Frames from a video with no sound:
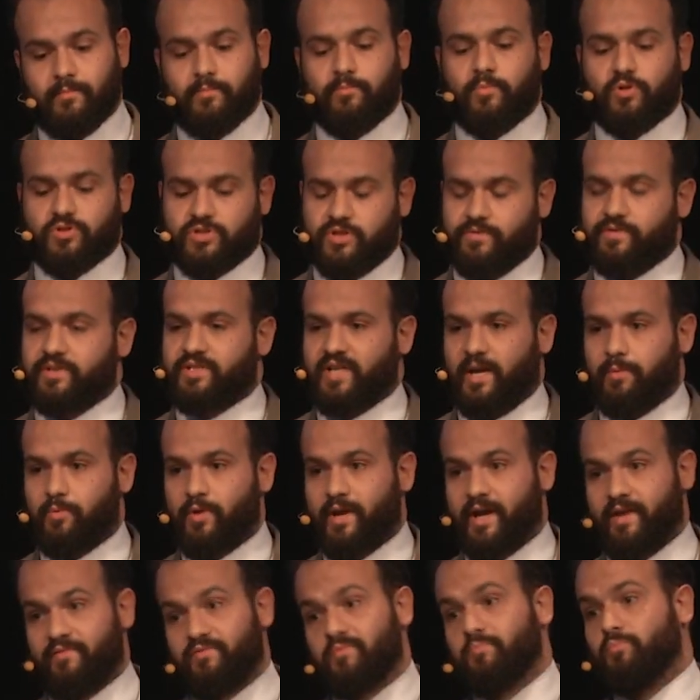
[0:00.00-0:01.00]
most of the time
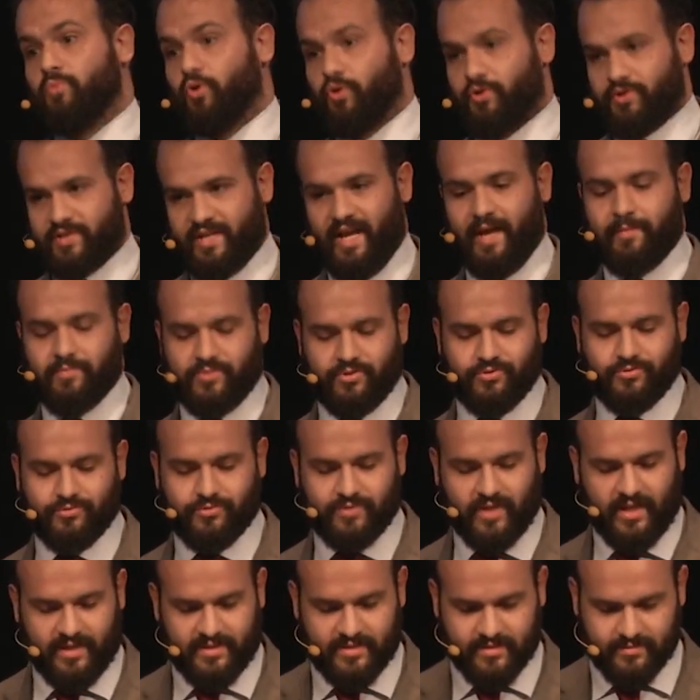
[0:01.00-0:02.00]
we have more time to
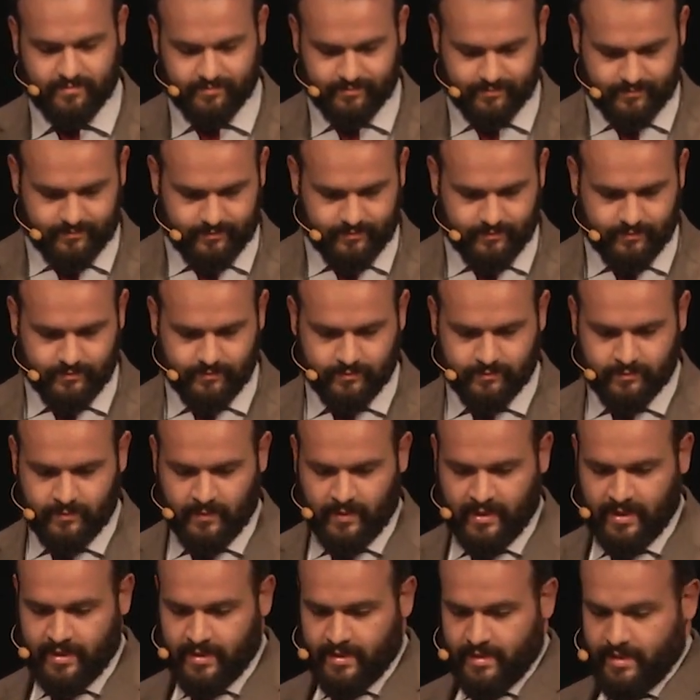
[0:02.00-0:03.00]
do that.
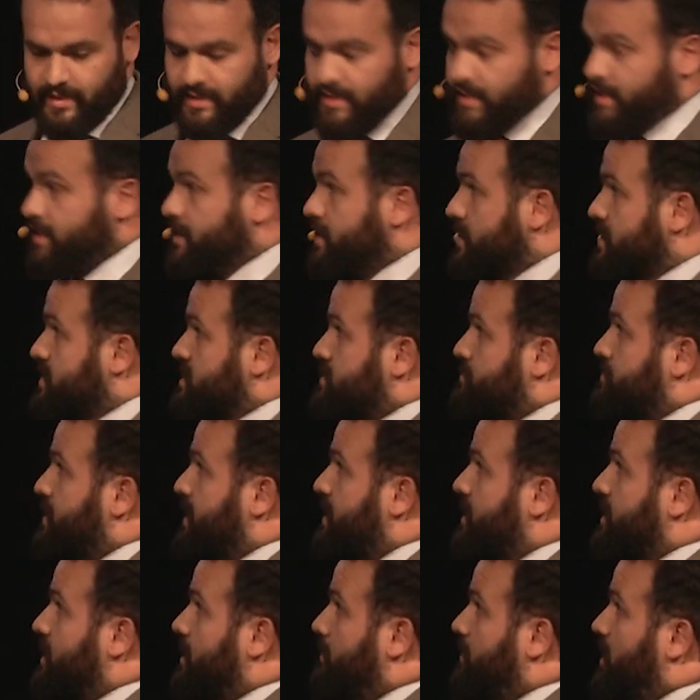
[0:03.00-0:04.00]

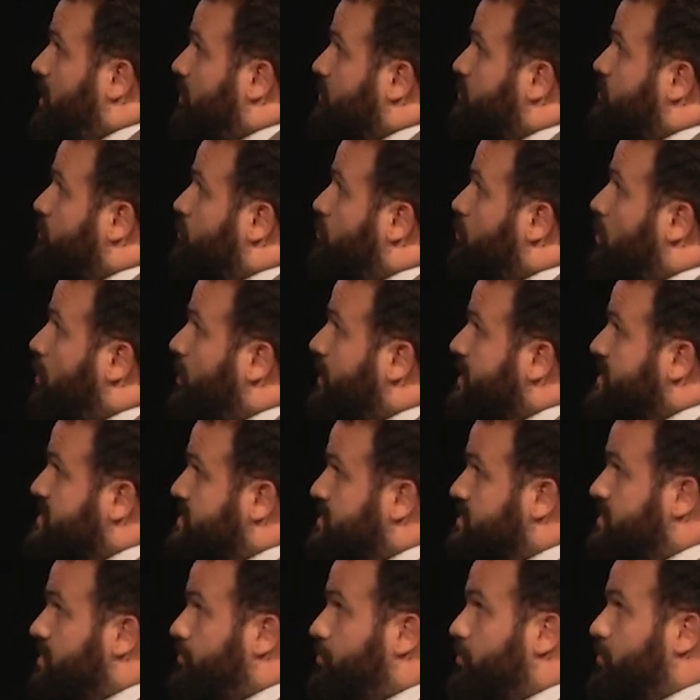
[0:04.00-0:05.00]
Speaking about what
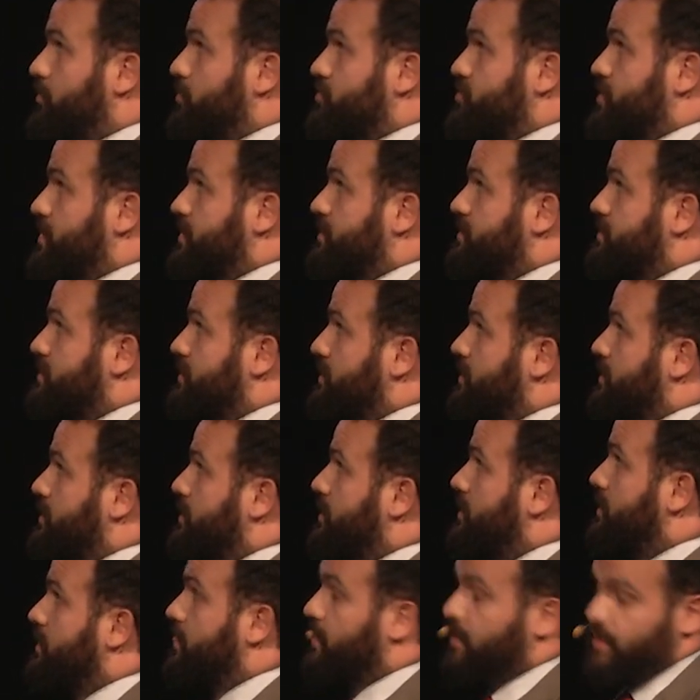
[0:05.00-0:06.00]
is the project,
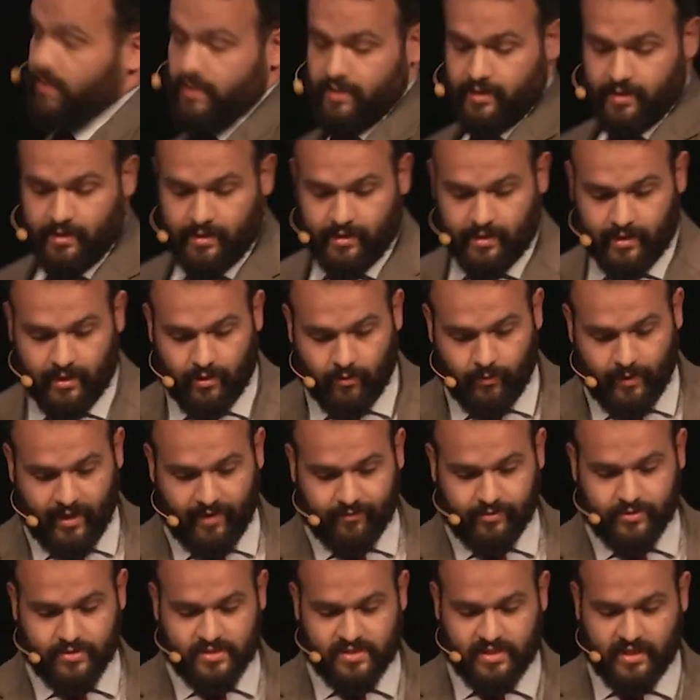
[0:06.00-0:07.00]
we
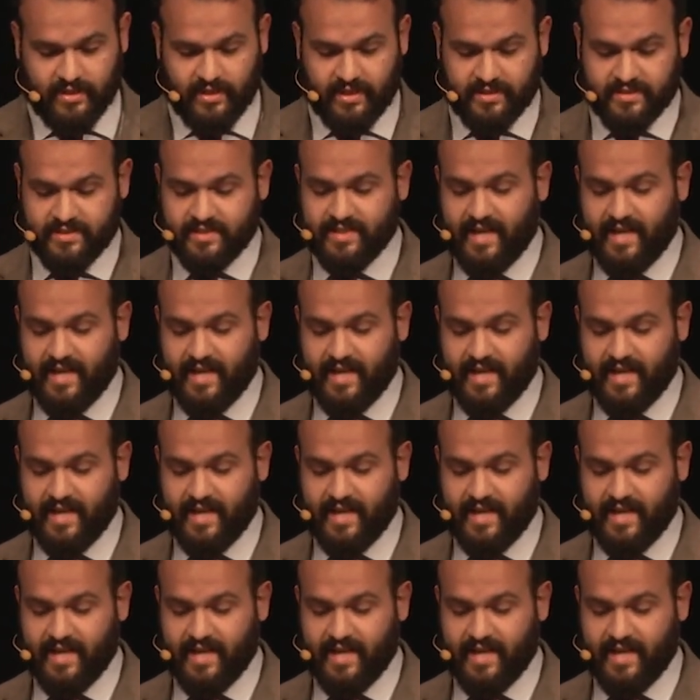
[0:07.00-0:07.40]
have to say that